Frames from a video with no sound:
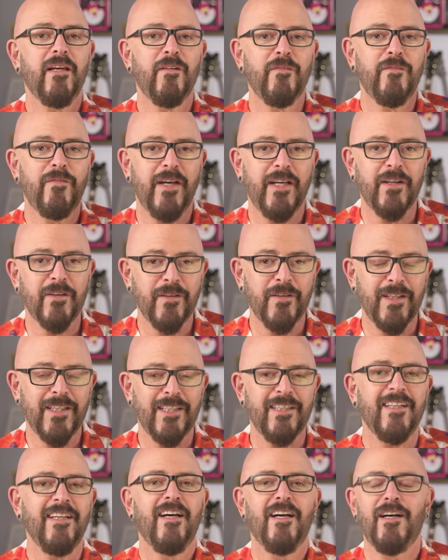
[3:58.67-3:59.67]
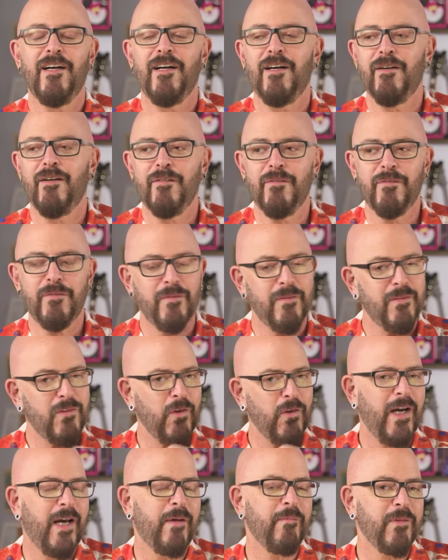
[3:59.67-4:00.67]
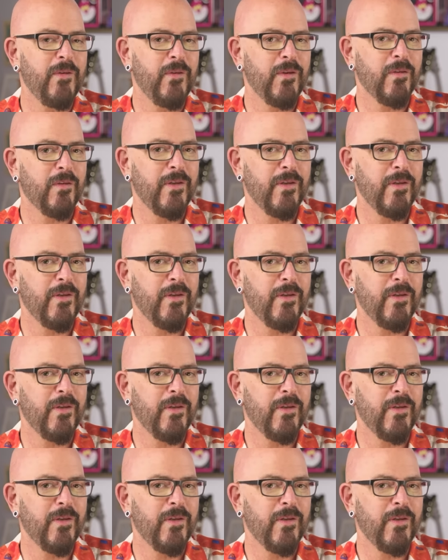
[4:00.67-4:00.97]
a veteran of trap, neuter,